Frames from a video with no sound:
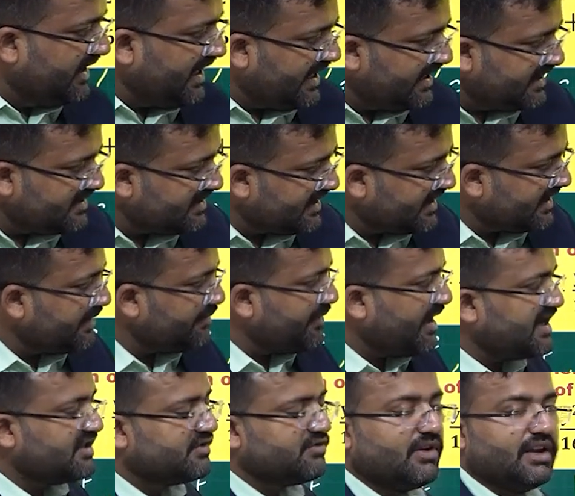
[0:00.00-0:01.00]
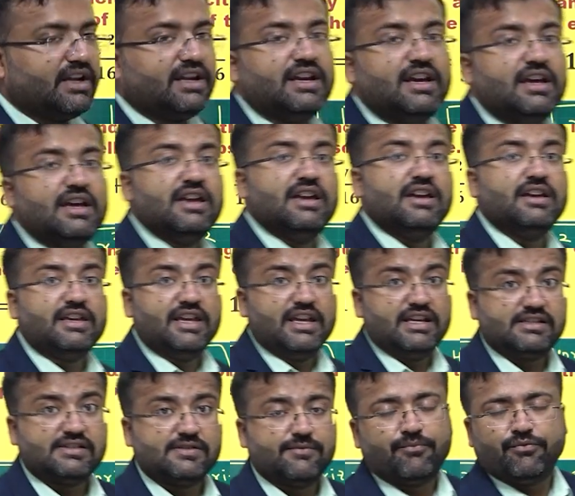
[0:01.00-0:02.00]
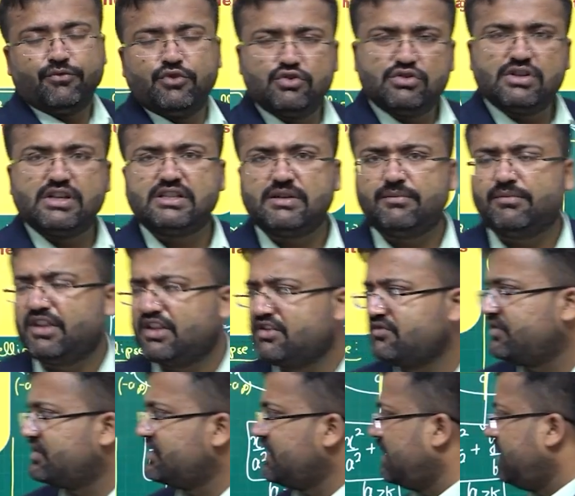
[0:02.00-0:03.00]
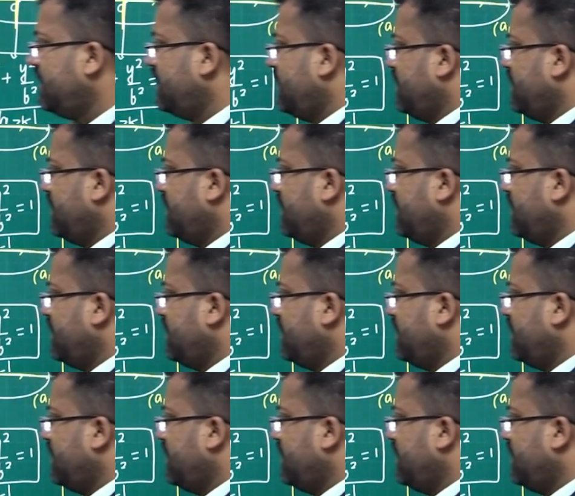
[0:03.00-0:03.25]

the latus rectum as well. Yes, those are some things which are